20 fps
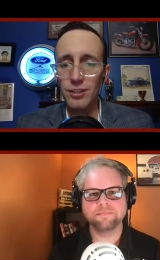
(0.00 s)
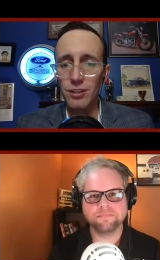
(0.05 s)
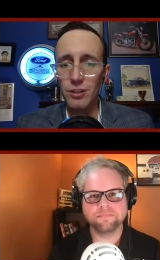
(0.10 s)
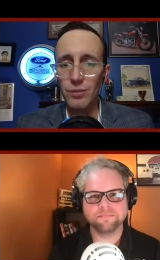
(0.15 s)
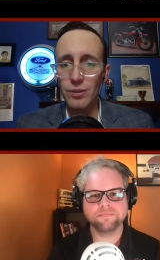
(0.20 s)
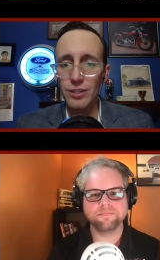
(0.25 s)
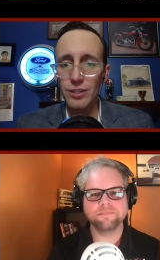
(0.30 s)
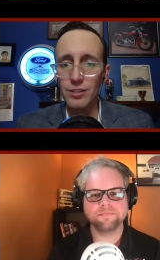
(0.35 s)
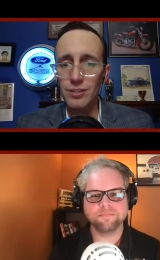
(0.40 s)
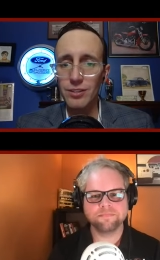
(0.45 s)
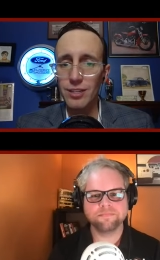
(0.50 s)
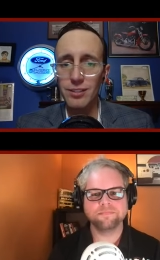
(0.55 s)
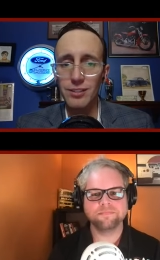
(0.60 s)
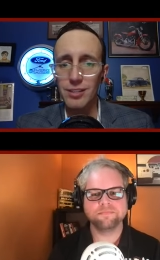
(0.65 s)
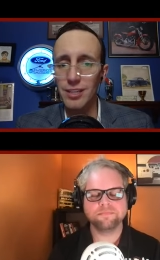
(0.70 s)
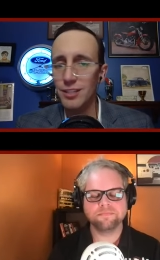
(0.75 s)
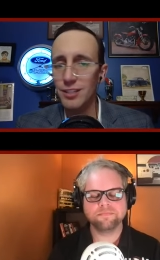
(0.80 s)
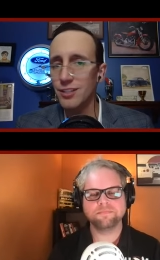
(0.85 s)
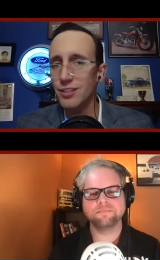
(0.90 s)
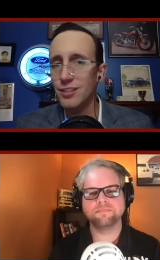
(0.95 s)
Speaker 1: always
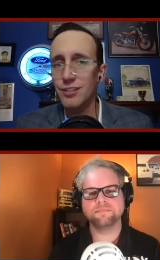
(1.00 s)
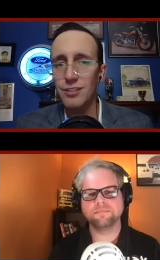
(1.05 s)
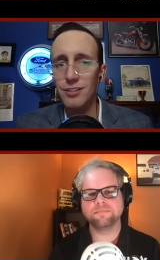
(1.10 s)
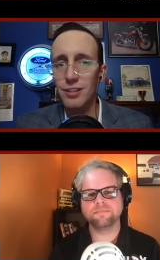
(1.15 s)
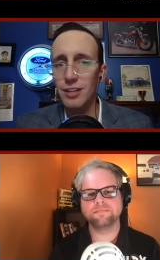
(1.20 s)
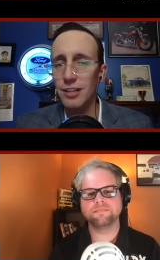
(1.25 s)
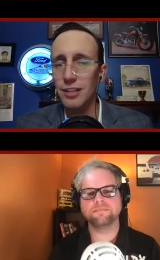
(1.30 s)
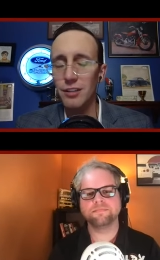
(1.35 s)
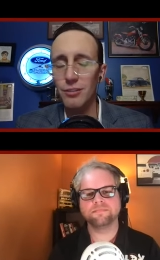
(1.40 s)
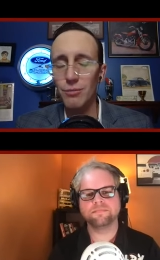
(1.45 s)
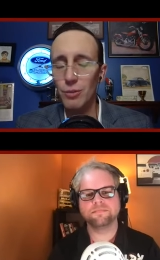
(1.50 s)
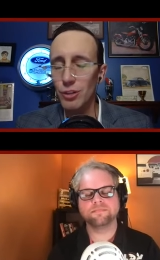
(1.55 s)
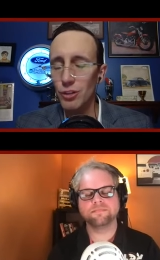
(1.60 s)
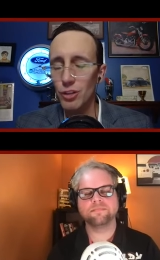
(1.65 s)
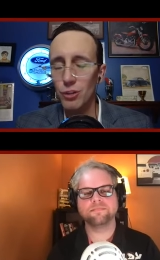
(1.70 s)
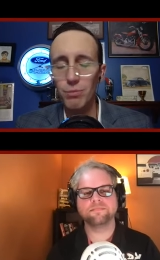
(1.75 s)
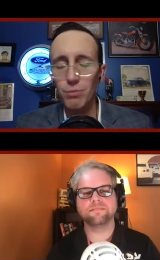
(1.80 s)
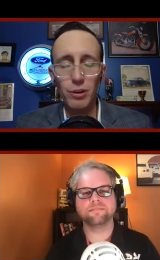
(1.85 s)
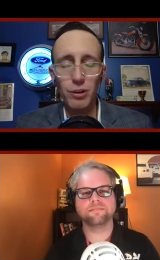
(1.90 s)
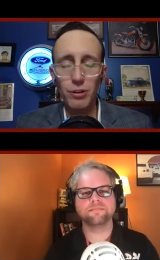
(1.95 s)
that. That's like with
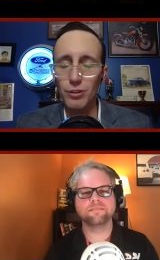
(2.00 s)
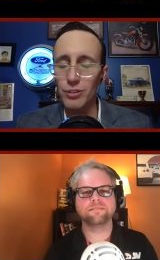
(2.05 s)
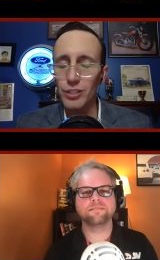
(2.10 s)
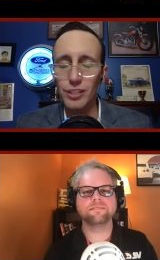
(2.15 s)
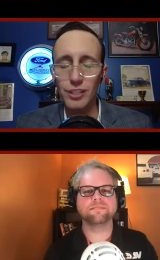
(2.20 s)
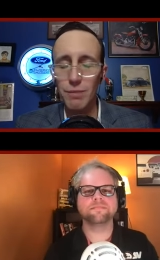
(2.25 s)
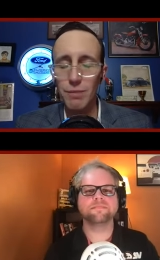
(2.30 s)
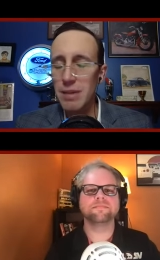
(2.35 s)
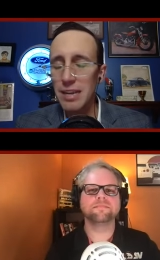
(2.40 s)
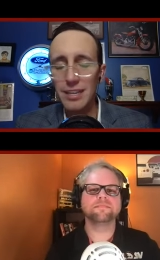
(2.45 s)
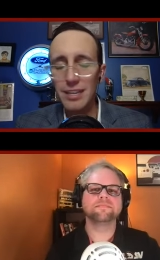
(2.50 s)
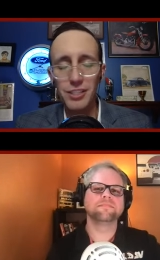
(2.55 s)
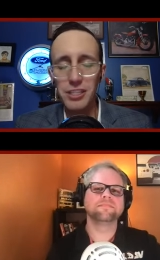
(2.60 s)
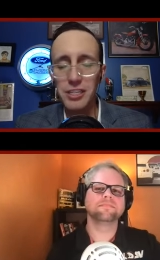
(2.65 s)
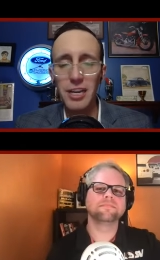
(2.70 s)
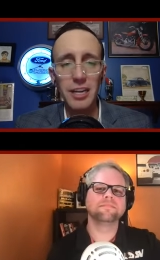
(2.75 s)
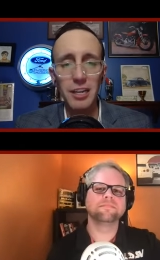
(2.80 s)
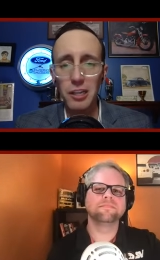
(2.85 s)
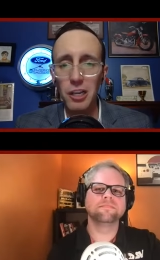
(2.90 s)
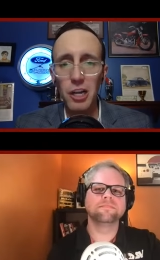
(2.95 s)
Super Cruise. That's
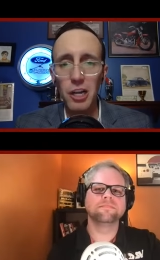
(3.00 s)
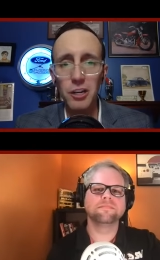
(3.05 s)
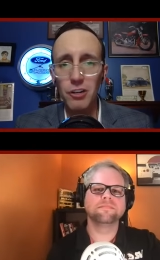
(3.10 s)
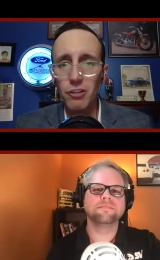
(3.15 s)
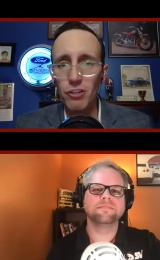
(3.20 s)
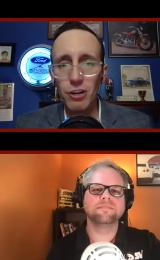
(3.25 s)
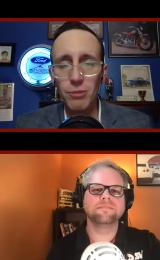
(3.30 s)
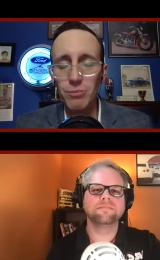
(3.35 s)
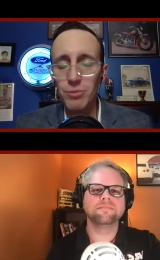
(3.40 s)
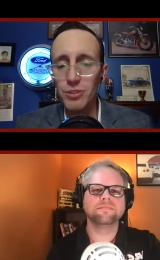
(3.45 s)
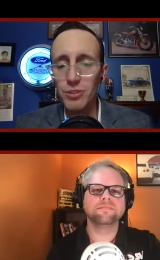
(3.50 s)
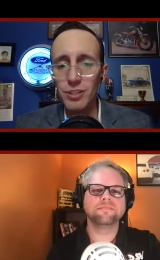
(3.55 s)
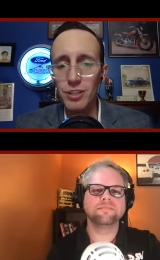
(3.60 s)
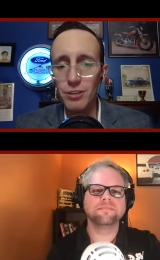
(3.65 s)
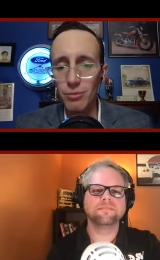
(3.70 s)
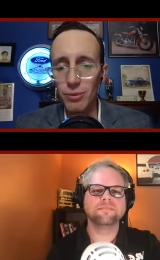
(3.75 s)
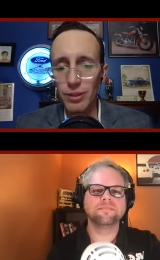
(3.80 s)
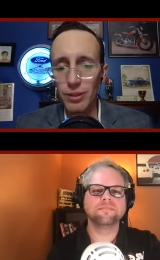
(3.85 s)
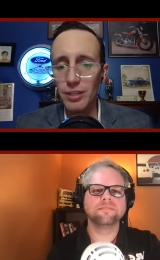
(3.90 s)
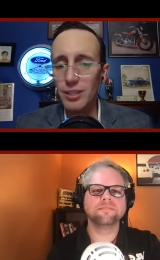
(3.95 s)
amazing on long trips.
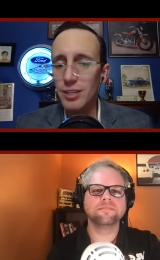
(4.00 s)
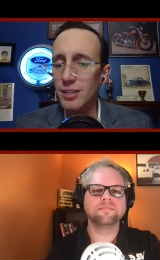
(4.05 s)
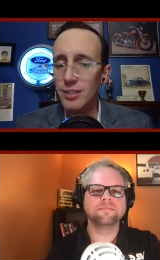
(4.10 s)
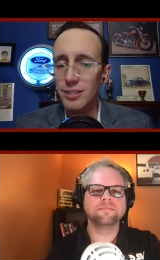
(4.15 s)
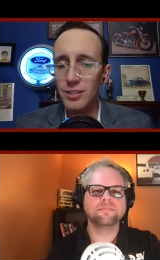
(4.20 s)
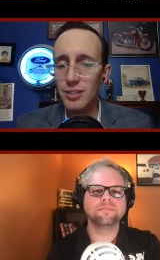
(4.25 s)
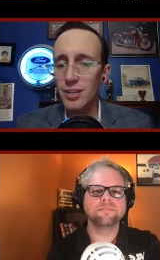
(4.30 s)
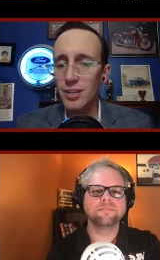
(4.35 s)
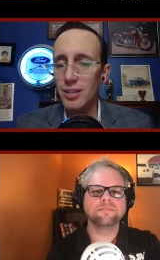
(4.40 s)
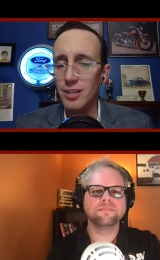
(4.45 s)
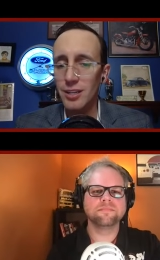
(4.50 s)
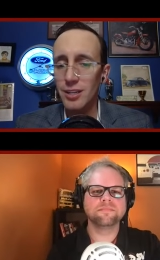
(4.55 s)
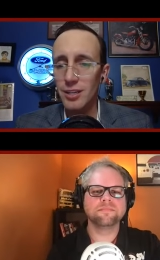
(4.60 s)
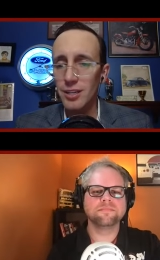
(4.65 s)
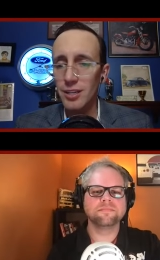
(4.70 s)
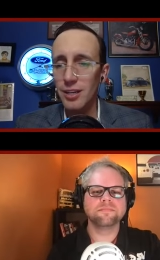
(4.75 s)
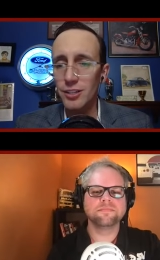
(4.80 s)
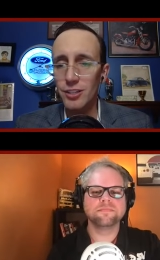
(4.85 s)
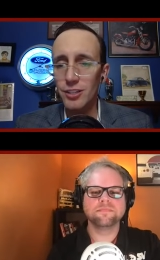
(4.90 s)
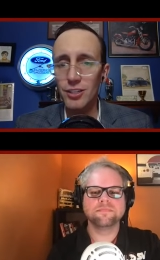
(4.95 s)
It really is.
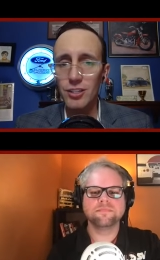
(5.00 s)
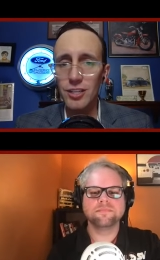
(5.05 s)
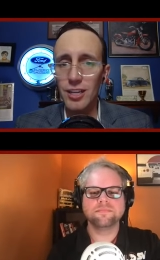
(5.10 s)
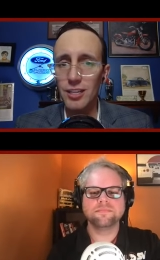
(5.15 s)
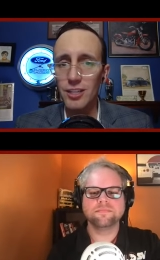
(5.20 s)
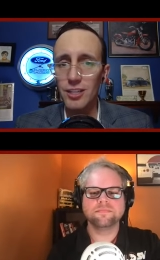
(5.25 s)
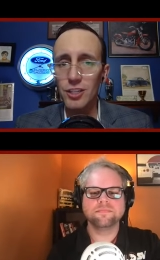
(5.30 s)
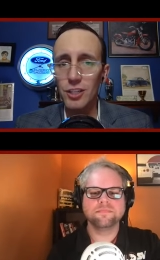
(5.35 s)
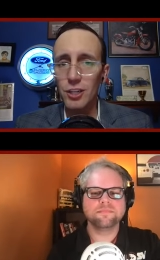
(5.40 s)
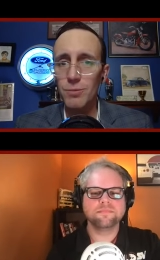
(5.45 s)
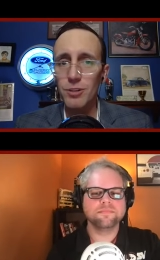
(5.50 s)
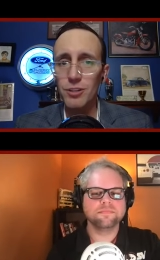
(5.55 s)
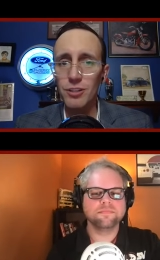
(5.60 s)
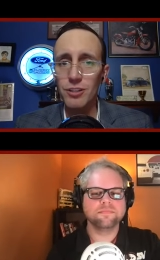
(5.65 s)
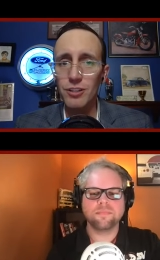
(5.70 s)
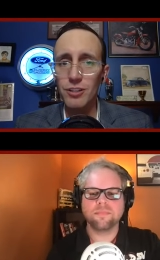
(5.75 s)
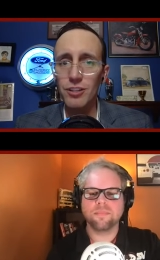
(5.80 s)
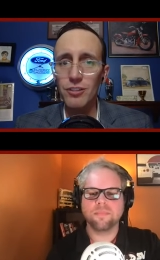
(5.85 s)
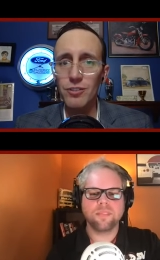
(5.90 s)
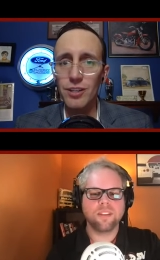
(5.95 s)
It just takes so much
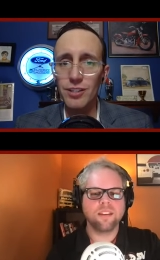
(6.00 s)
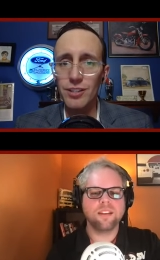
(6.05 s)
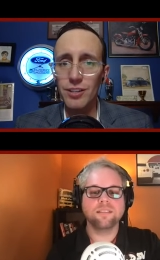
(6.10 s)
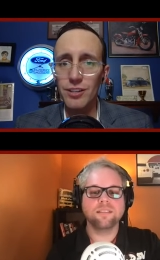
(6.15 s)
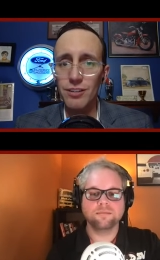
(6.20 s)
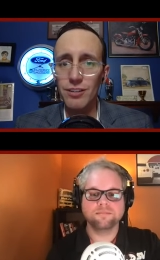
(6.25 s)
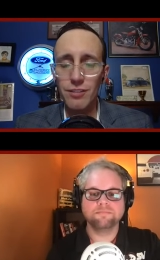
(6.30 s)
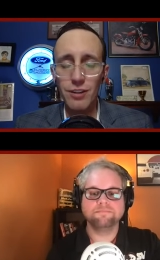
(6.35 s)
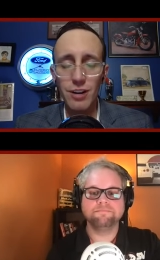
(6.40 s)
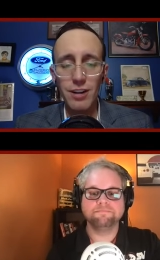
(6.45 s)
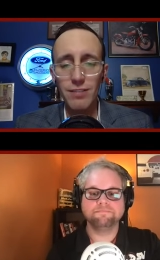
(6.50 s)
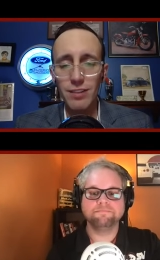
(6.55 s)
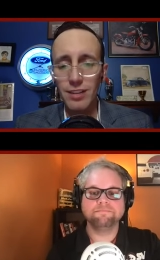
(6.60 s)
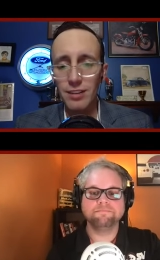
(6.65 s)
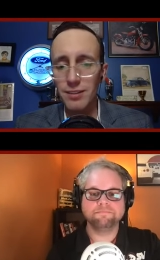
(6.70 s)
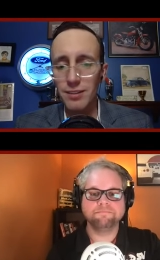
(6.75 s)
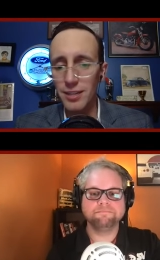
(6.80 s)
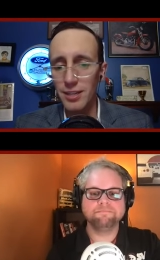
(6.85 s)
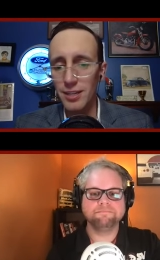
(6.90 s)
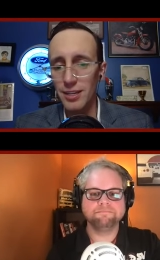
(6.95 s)
of the stress out of driving.